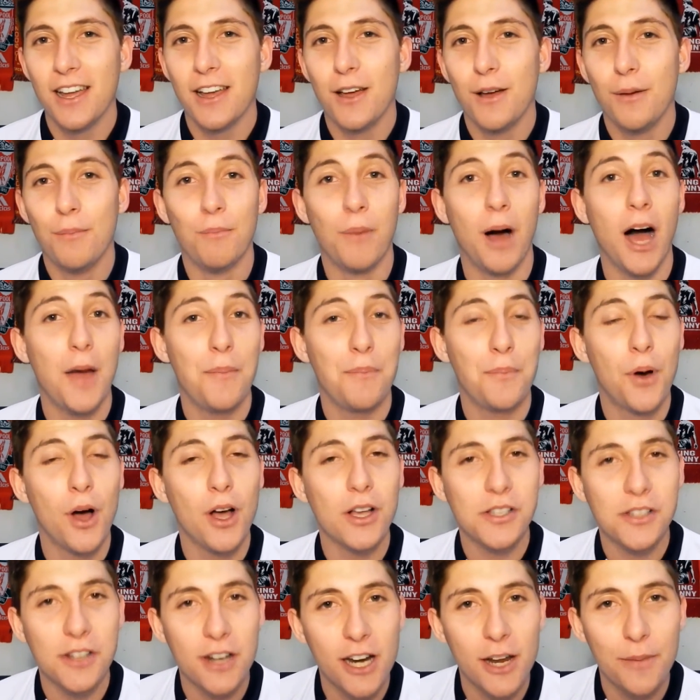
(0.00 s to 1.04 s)
My
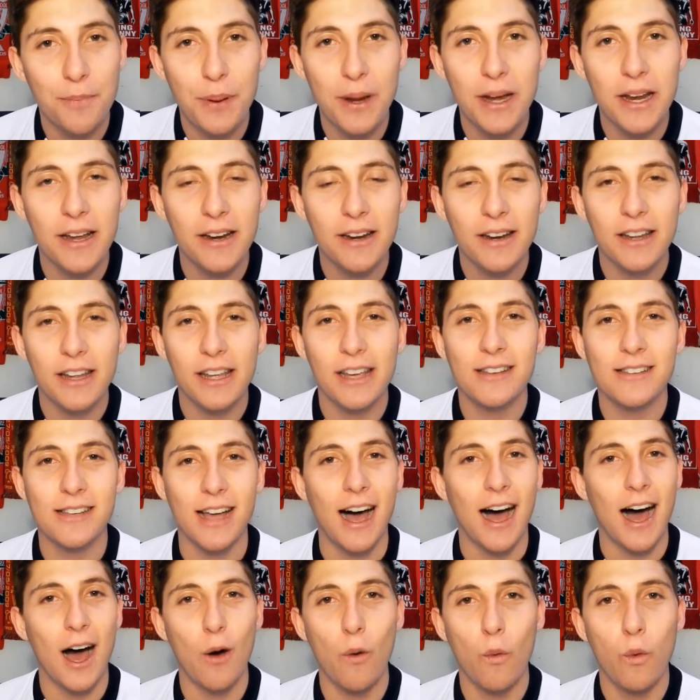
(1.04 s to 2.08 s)
personal opinion is
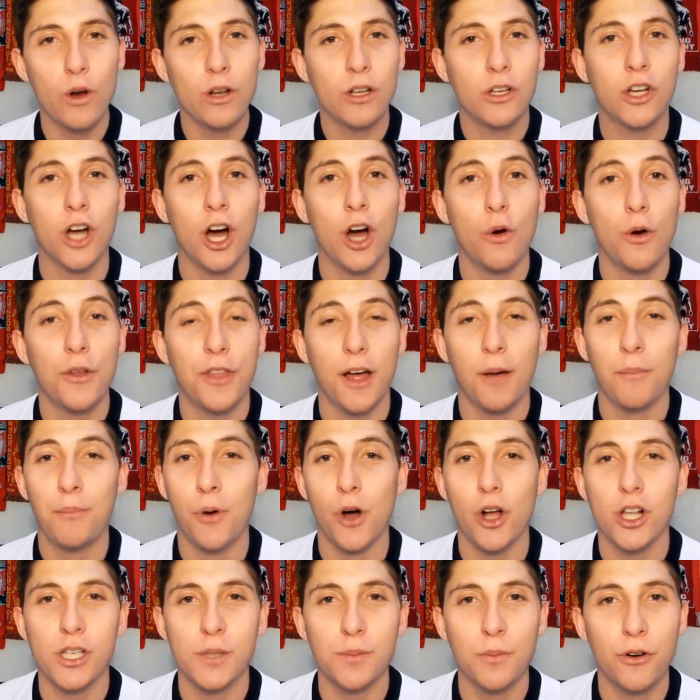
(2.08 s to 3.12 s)
I would go with
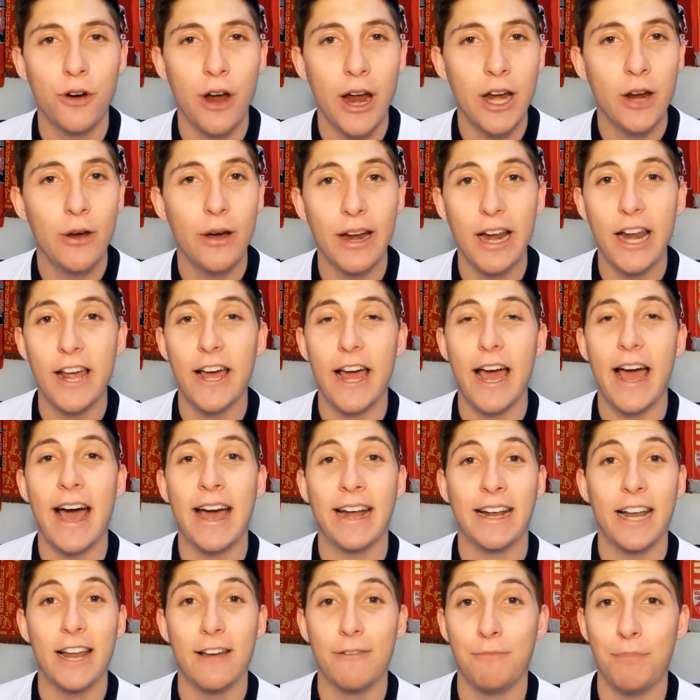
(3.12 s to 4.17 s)
Alberto Moreno
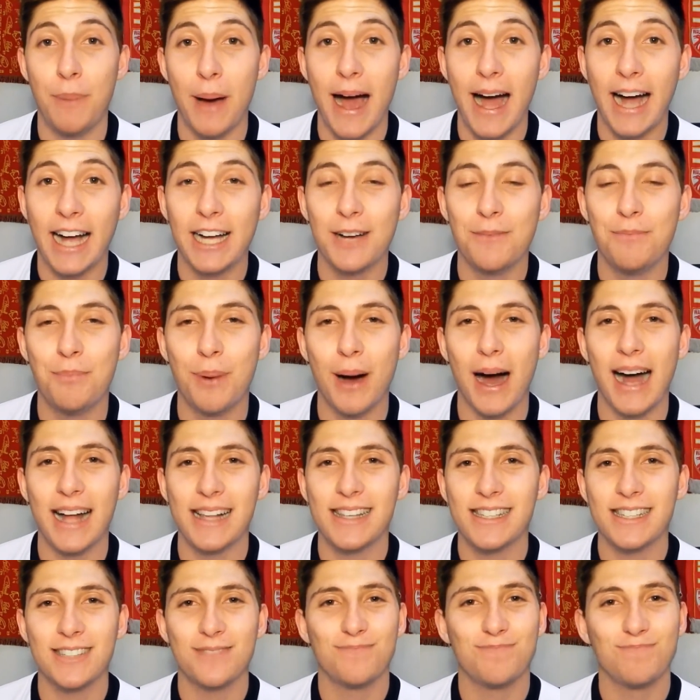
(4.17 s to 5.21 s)
at left back,
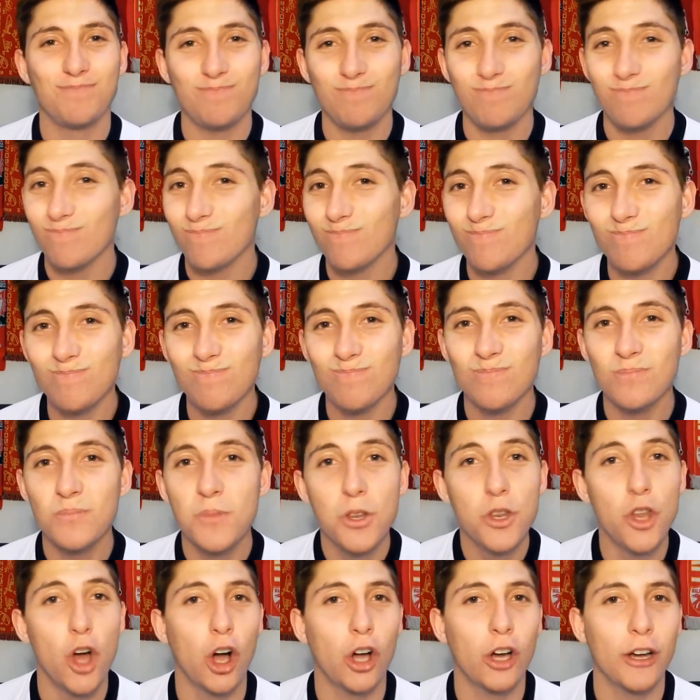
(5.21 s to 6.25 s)
but
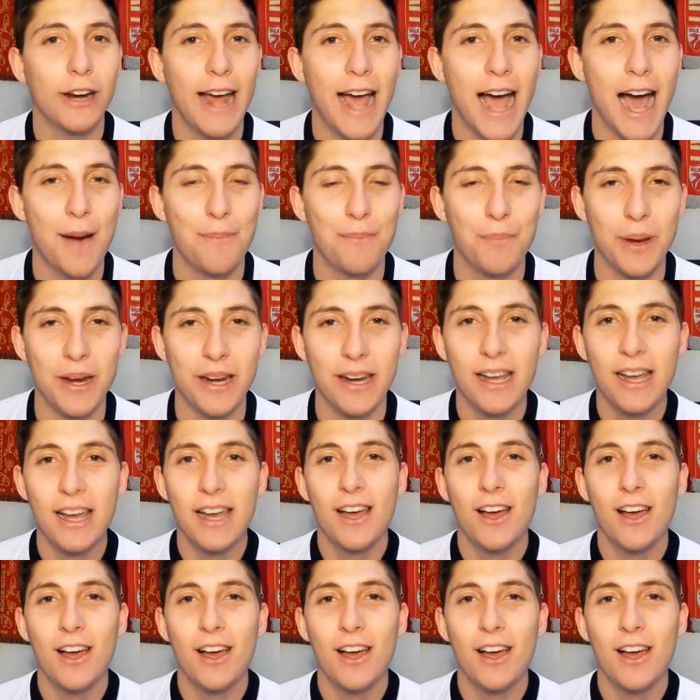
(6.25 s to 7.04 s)
not going to happen.